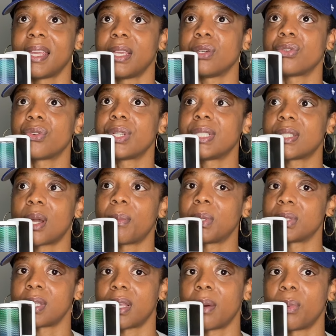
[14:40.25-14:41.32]
increased
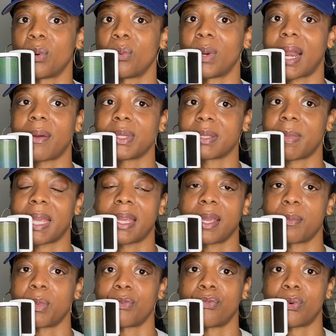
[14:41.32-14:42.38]
almost double what I was
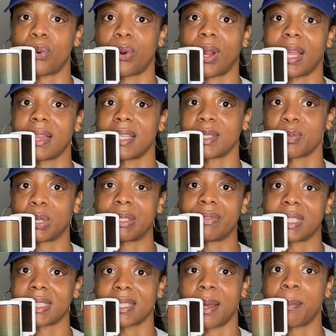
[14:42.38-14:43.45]
making before at this
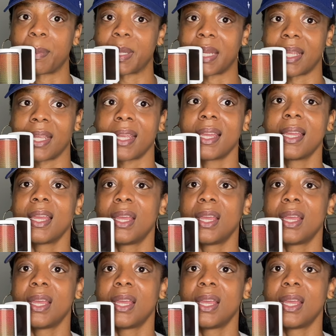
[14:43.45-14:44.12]
previous company.